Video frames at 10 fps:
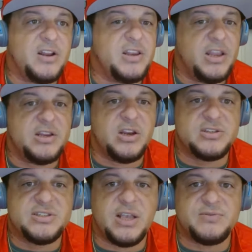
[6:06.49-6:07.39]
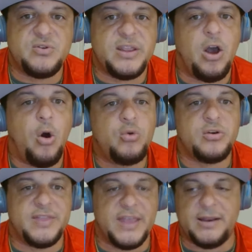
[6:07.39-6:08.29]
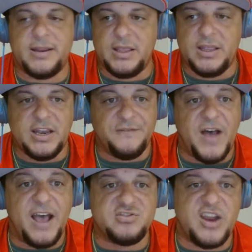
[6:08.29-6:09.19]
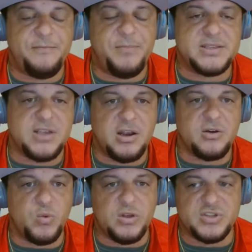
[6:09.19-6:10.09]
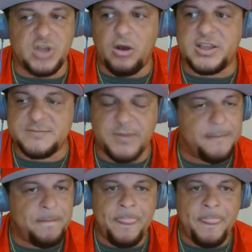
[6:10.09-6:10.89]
and they're subsequently older than the five draft picks under Will Dawkins. But,